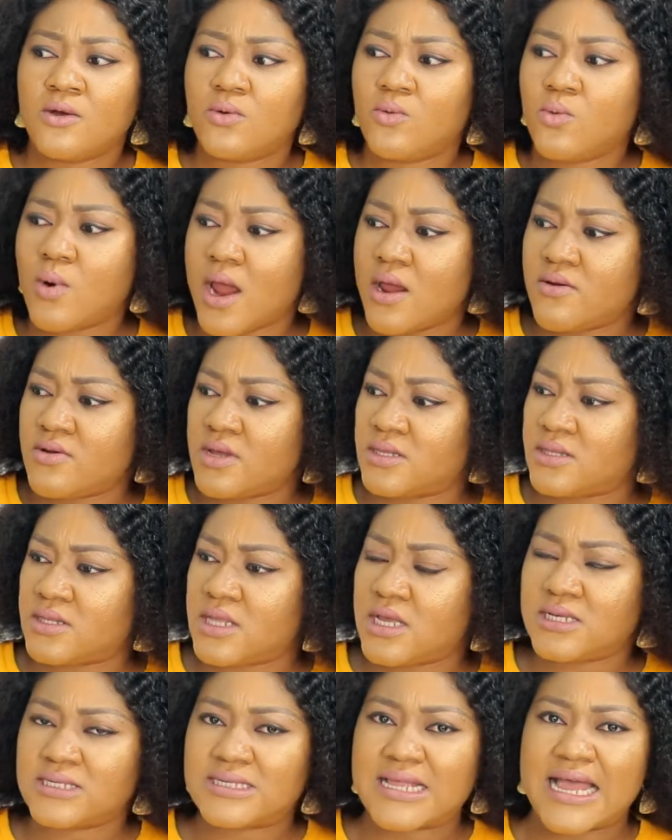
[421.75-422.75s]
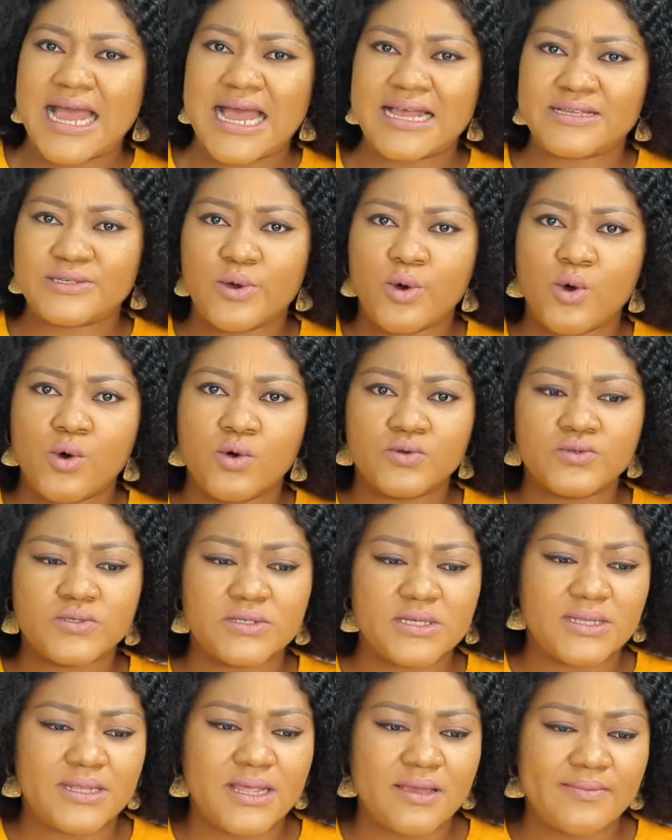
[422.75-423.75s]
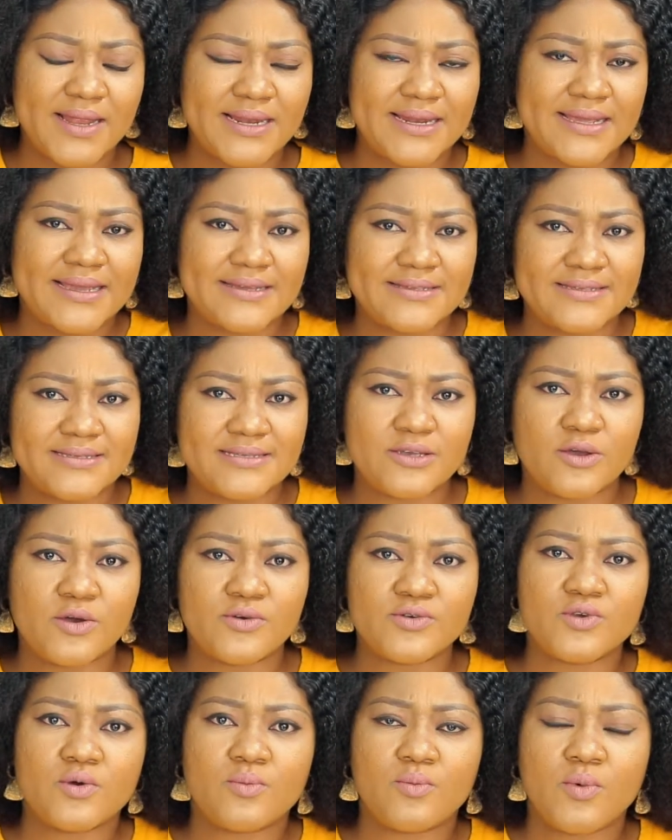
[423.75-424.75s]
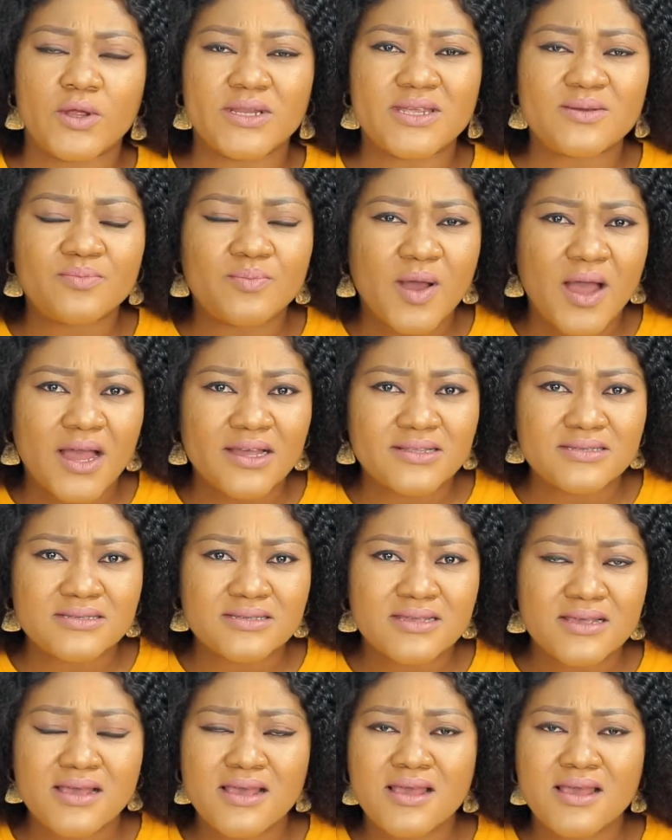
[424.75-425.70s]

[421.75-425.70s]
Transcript: wearing things that has holes in them and they can see all your body parts,